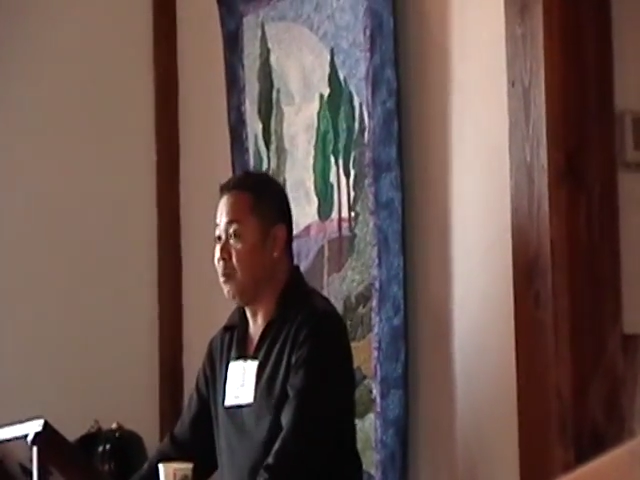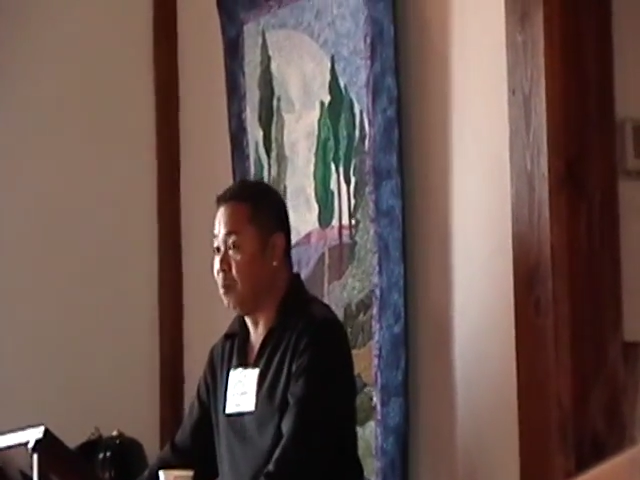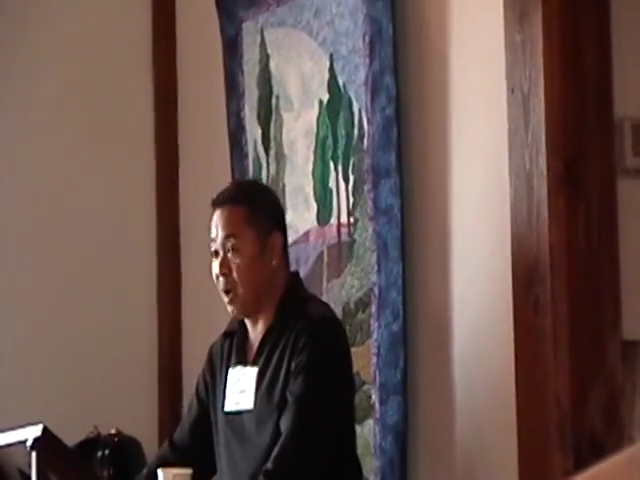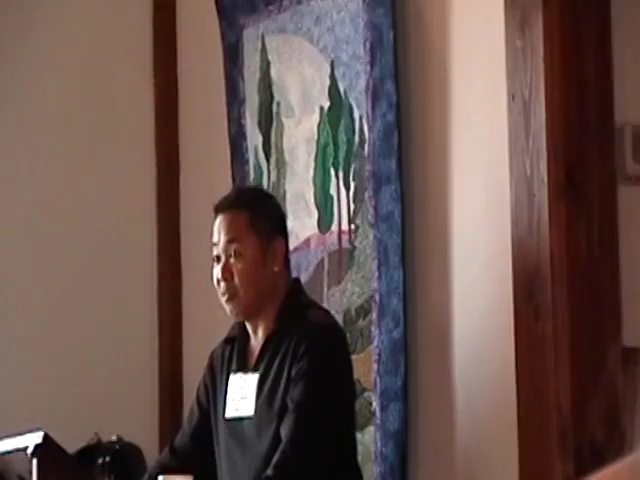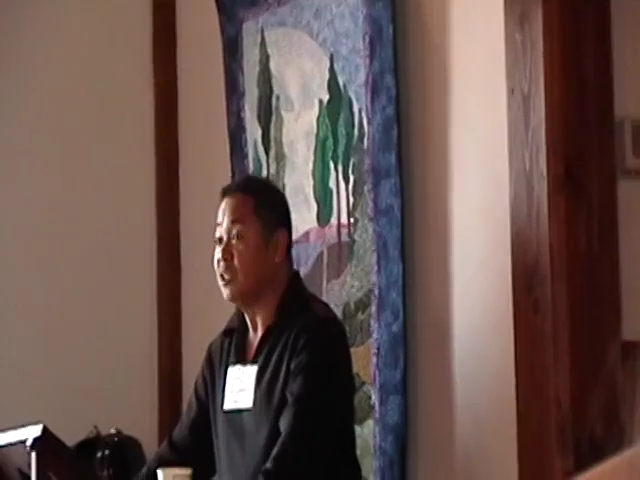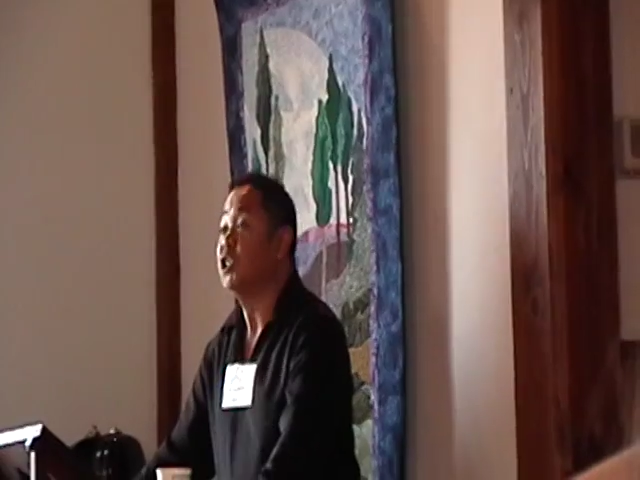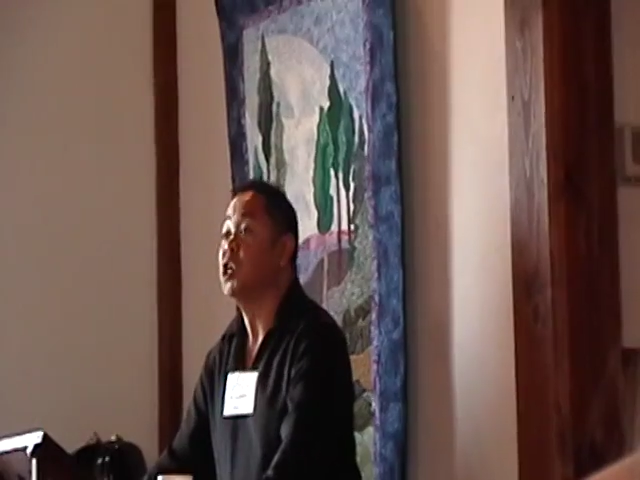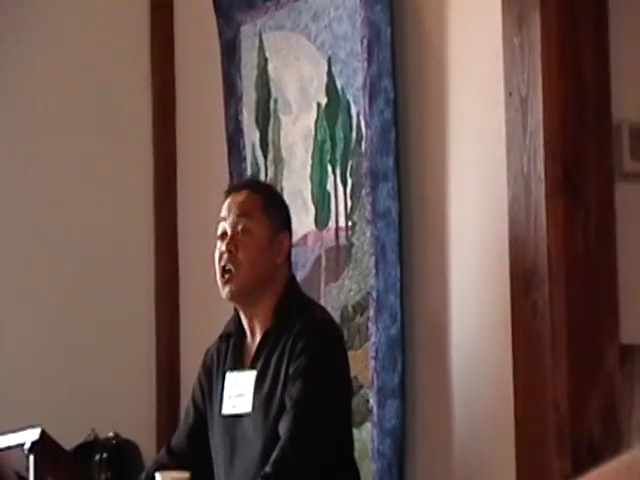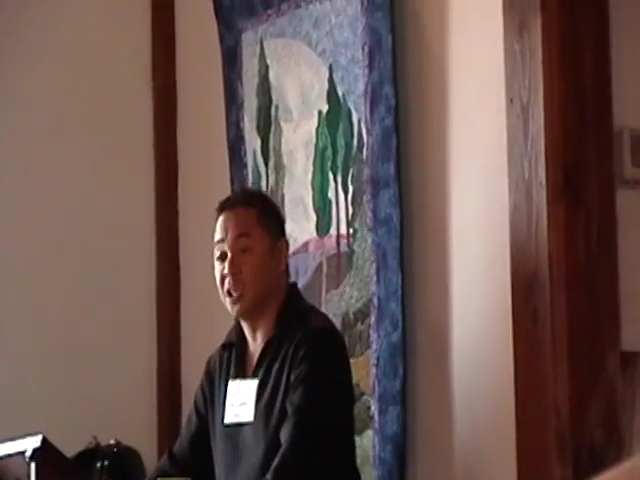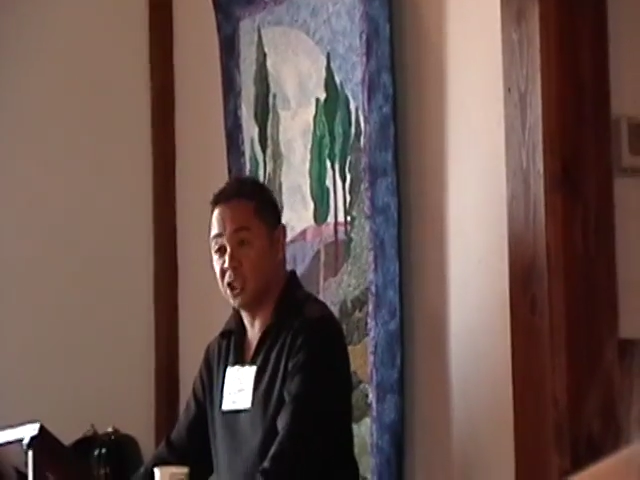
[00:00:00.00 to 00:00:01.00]
but the
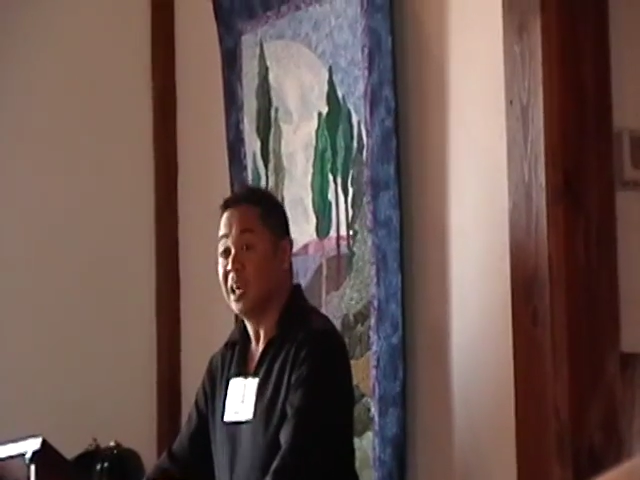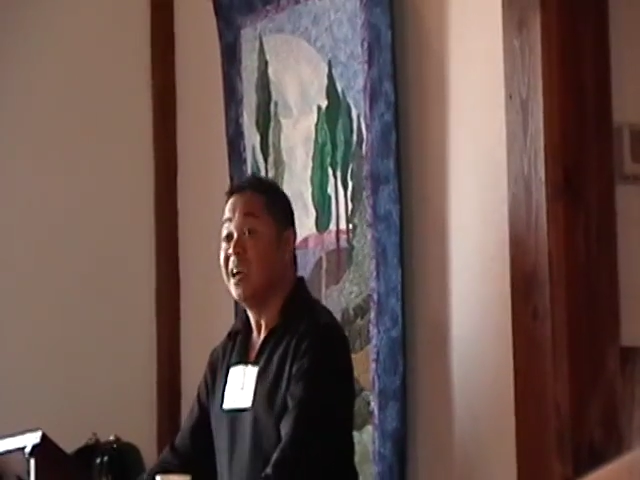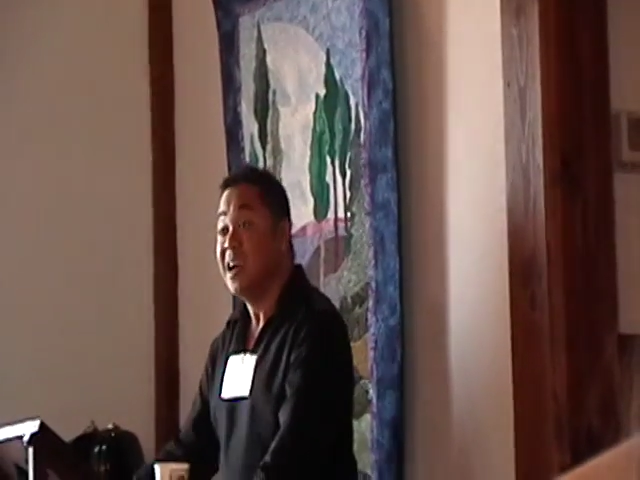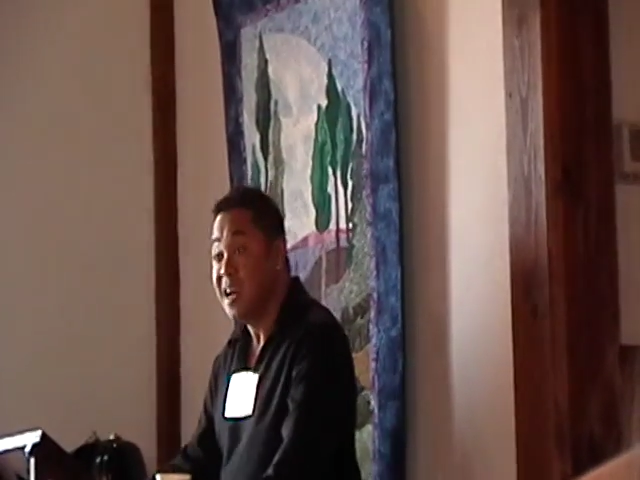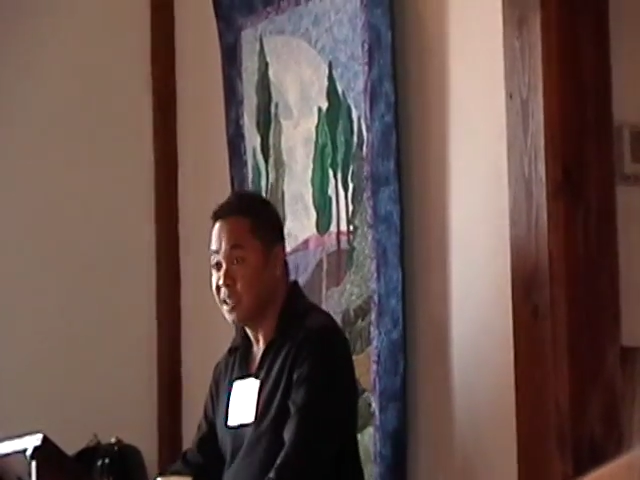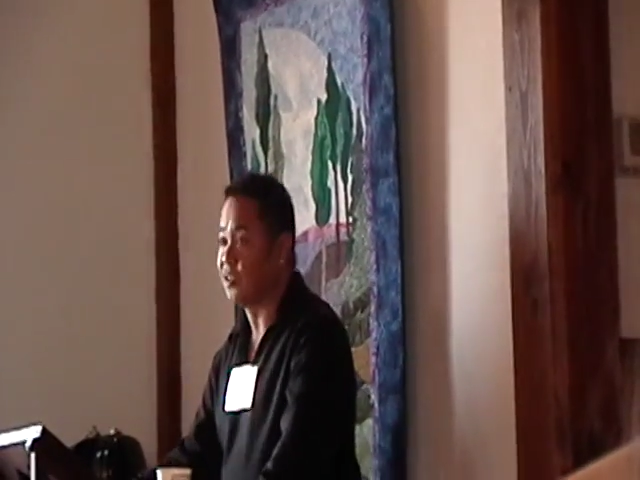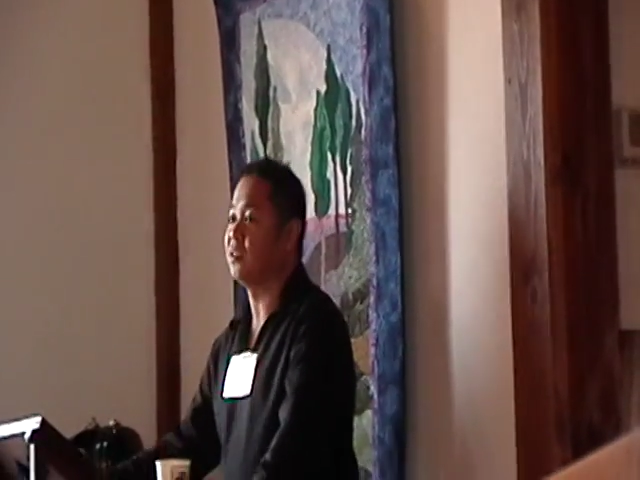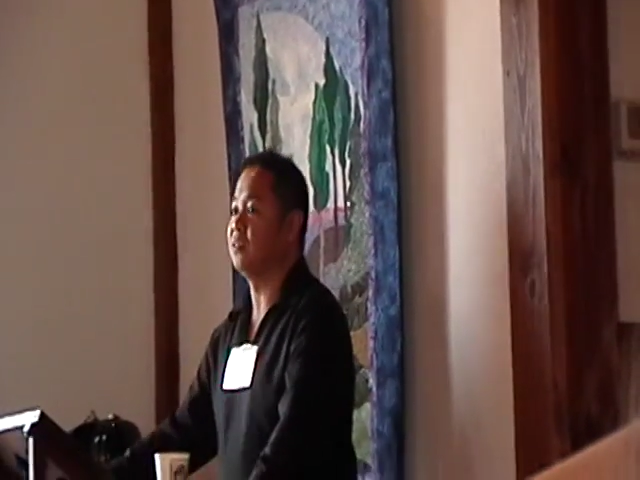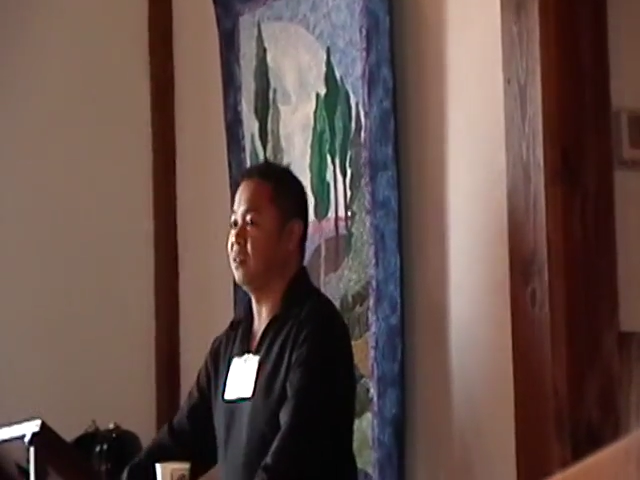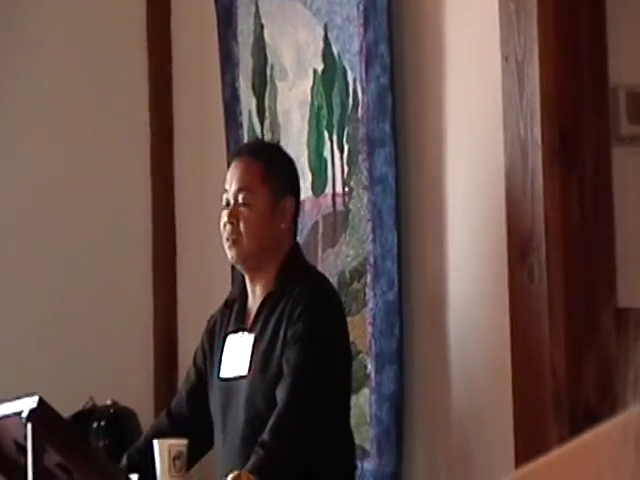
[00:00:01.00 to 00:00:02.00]
church
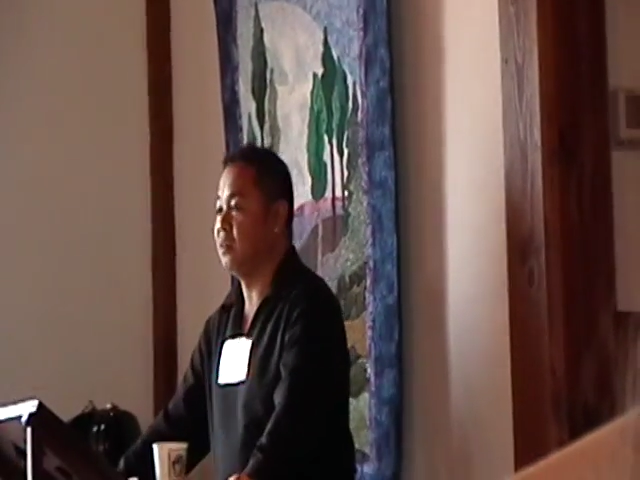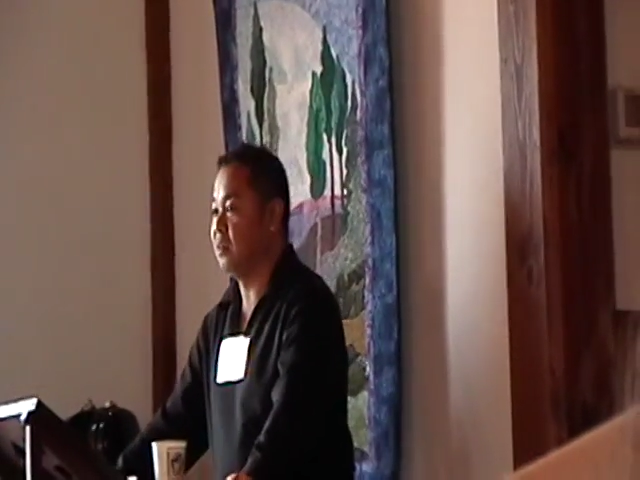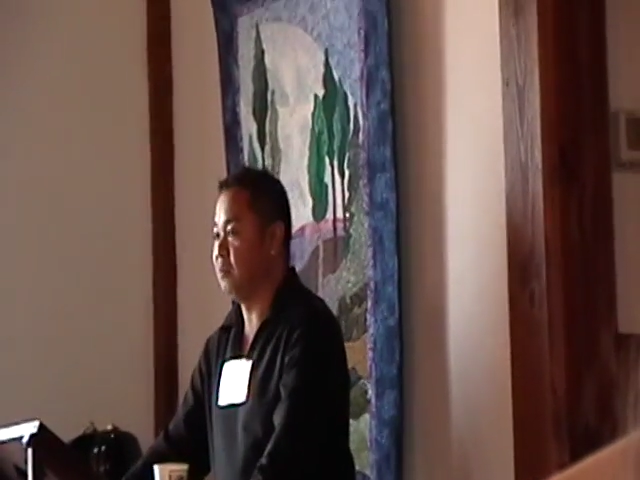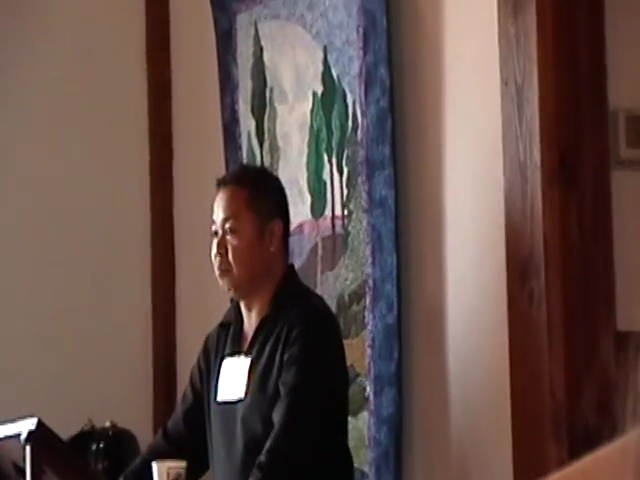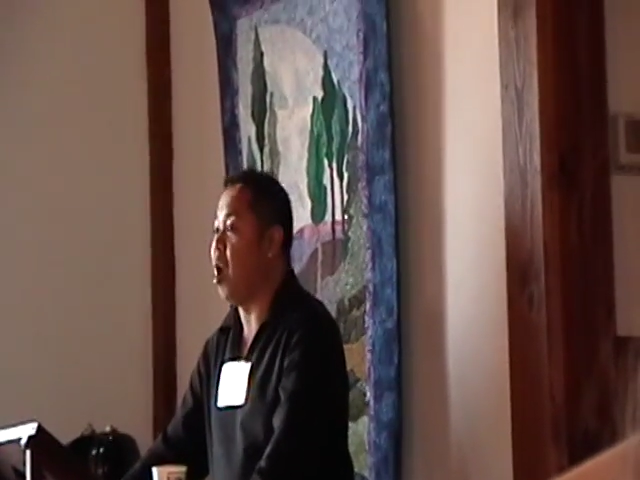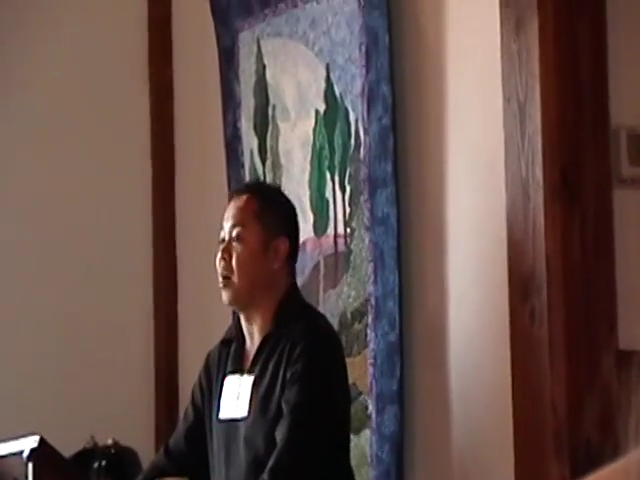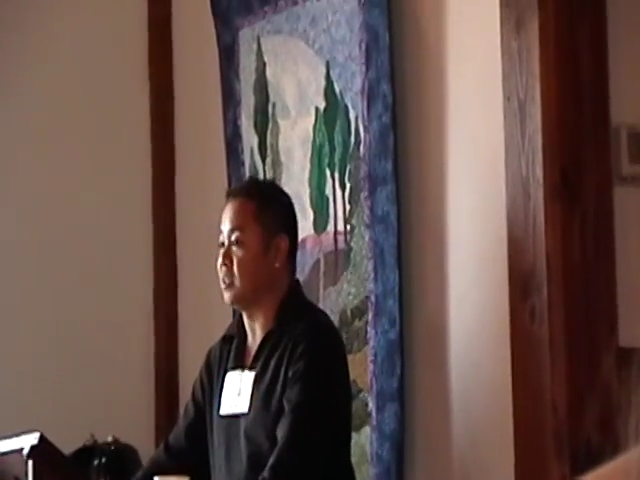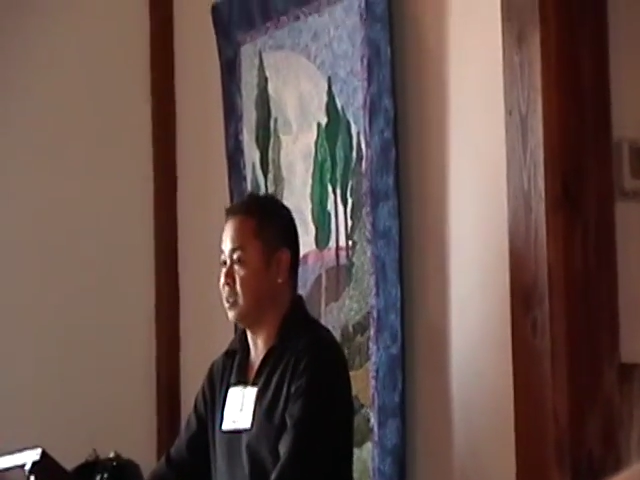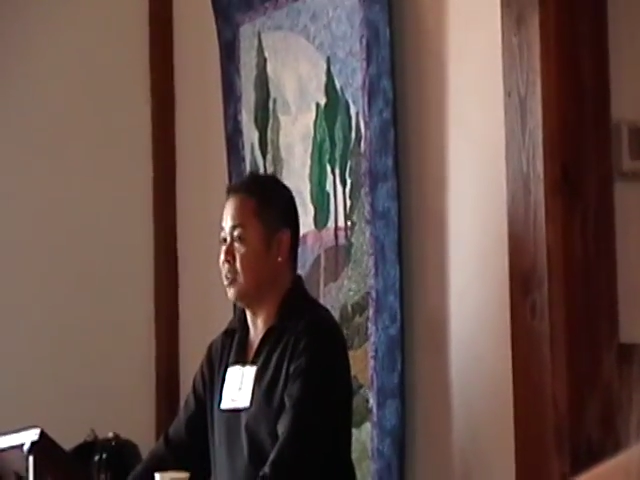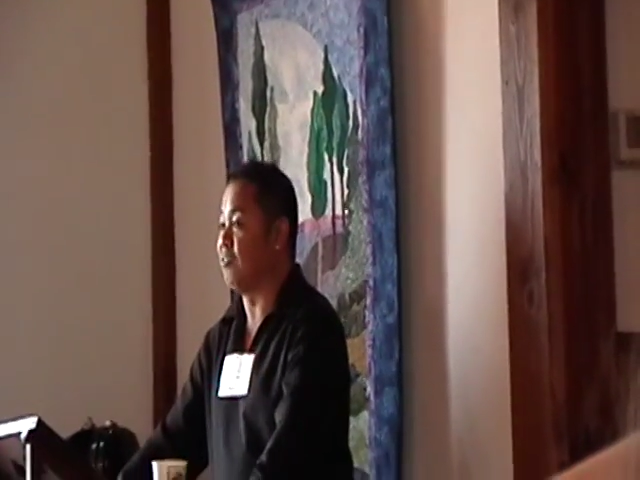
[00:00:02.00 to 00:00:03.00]
is
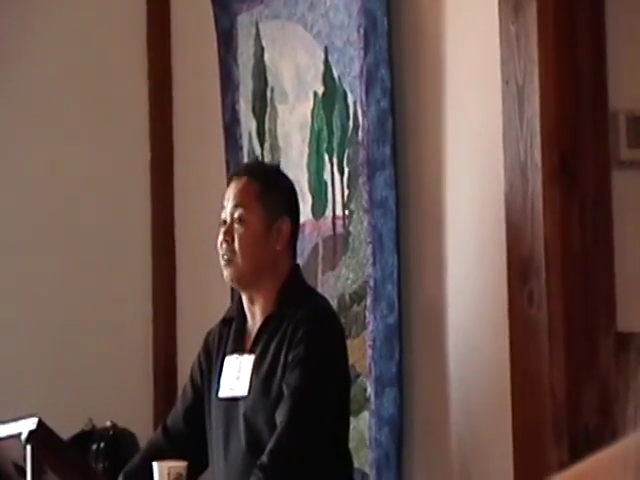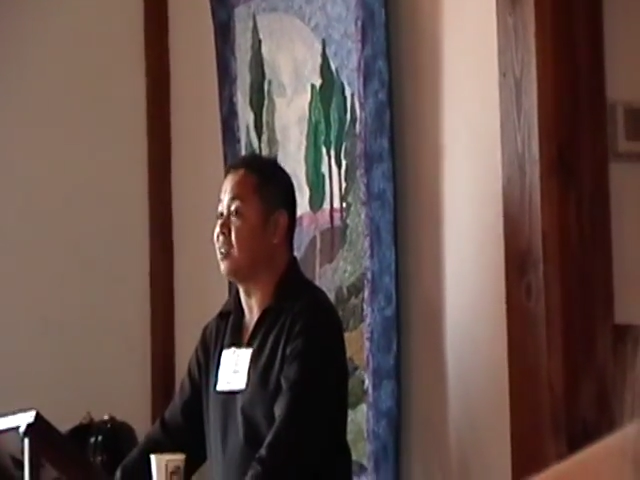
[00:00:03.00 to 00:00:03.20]
part of